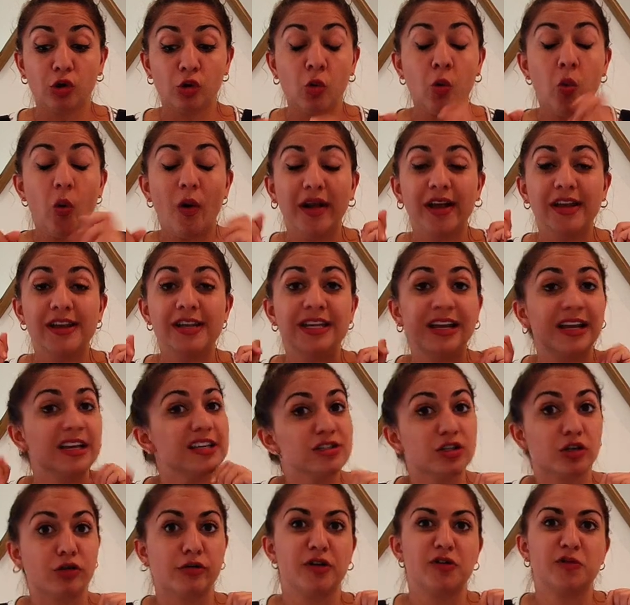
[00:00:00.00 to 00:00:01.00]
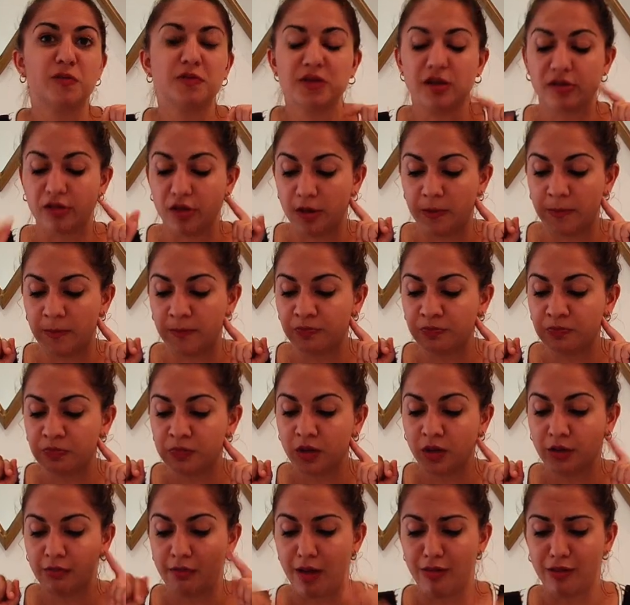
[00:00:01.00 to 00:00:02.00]
got quite a nice crisp to them
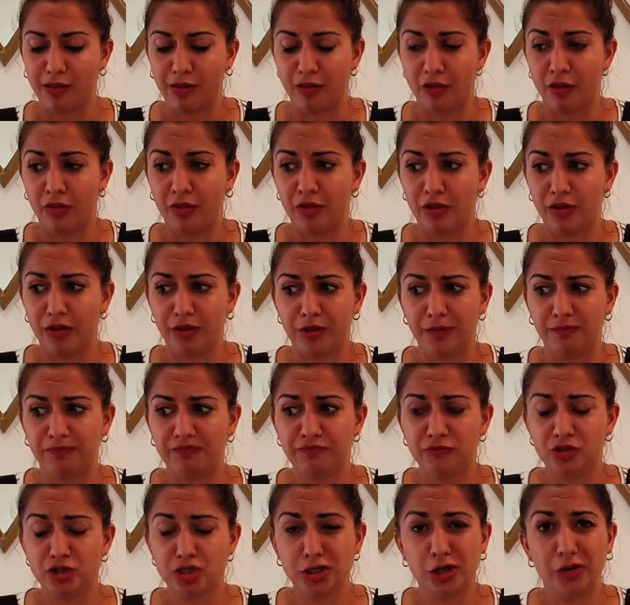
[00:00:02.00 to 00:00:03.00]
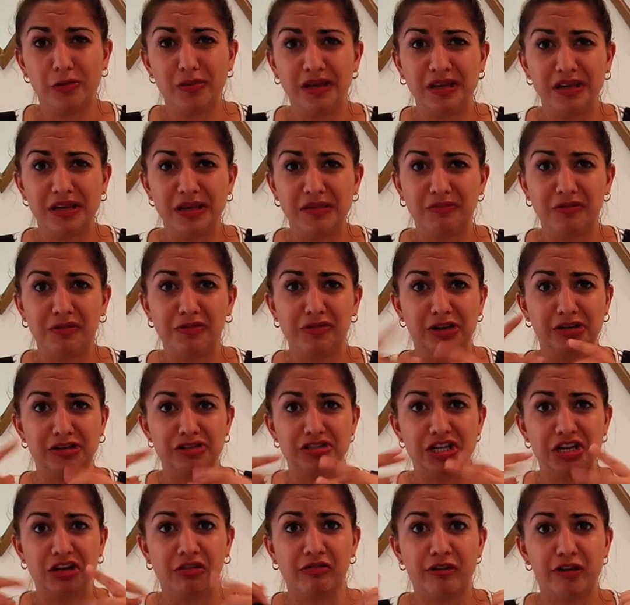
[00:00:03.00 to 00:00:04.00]
rather than the chewy,
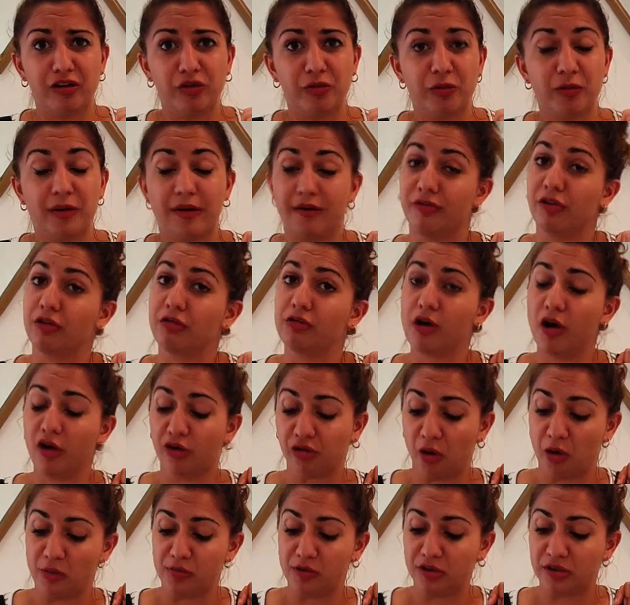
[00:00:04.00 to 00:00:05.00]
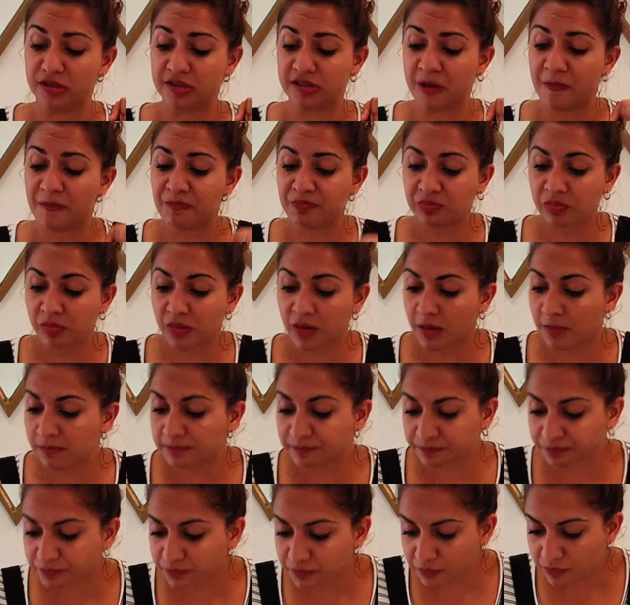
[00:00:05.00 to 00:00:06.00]
crunchy crisp of the grasshoppers.
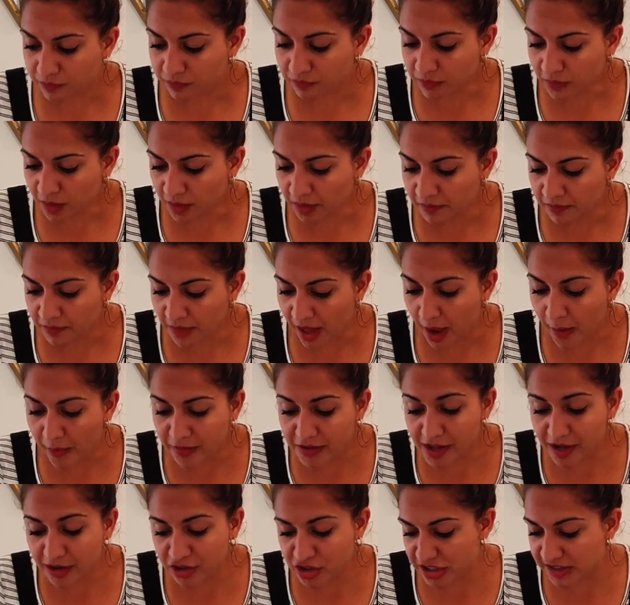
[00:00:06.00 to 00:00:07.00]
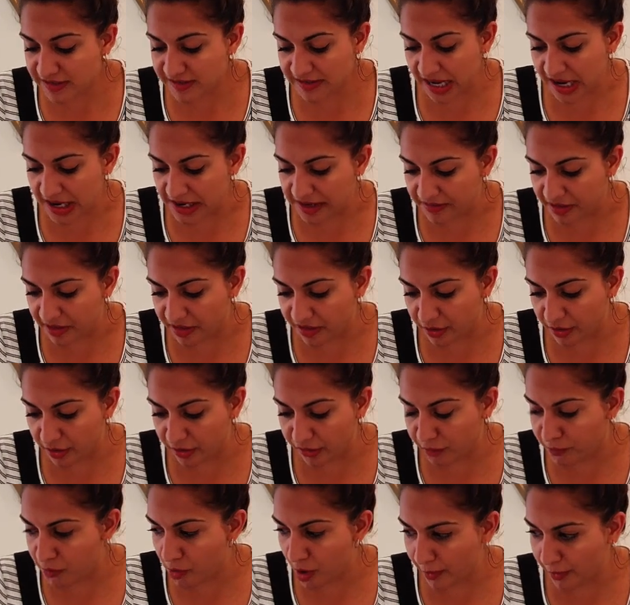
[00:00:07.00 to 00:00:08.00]
I would actually say that
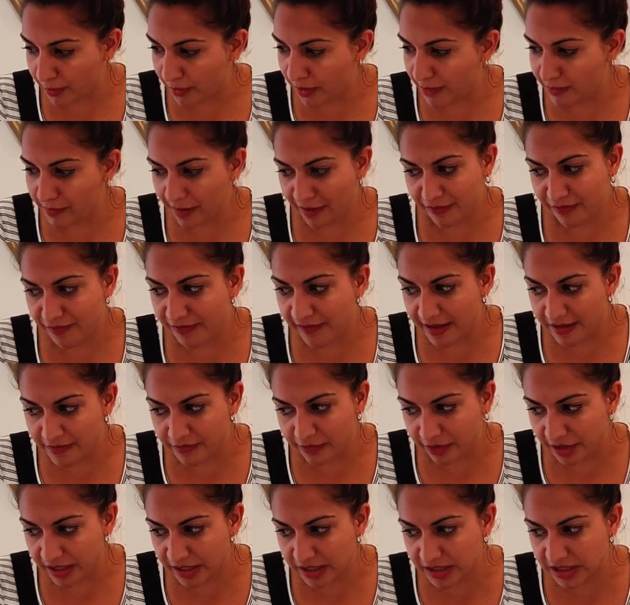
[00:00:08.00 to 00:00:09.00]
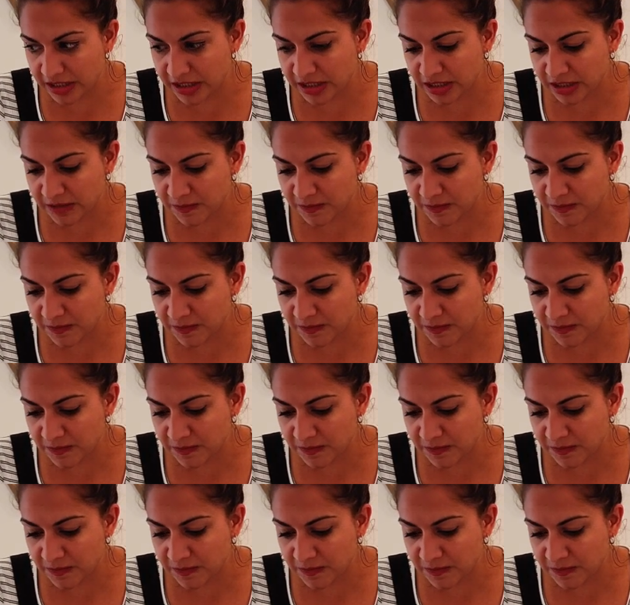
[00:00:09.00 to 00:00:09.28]
those are probably my favourite,